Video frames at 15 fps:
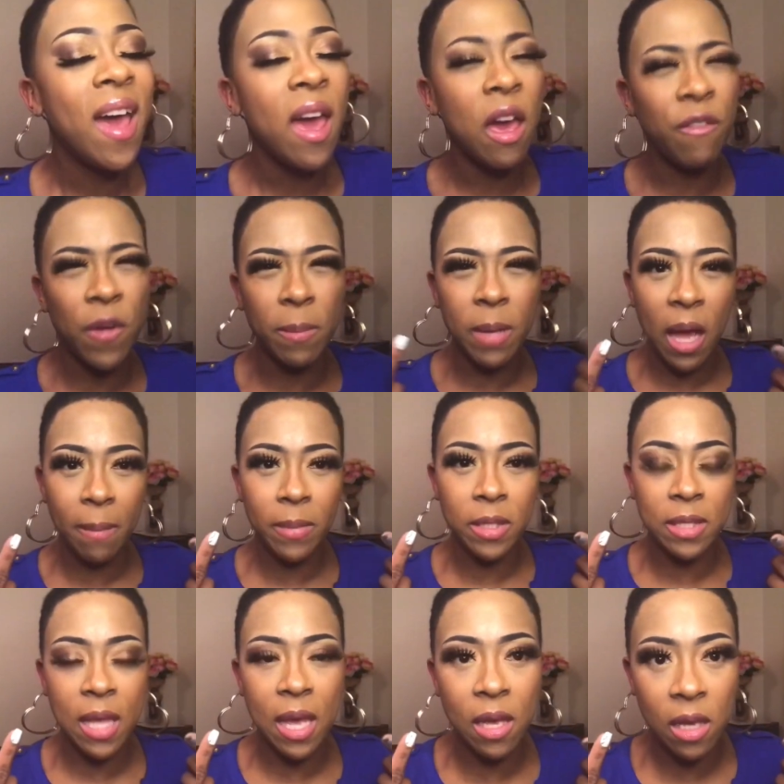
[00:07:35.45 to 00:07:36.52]
if I'm not
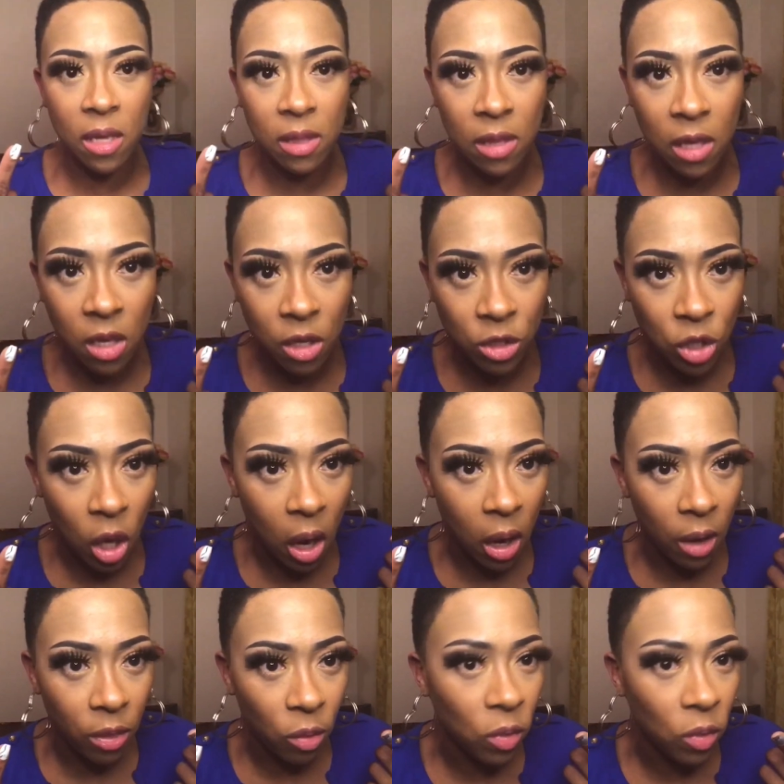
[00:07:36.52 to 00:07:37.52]
mistaken, these are the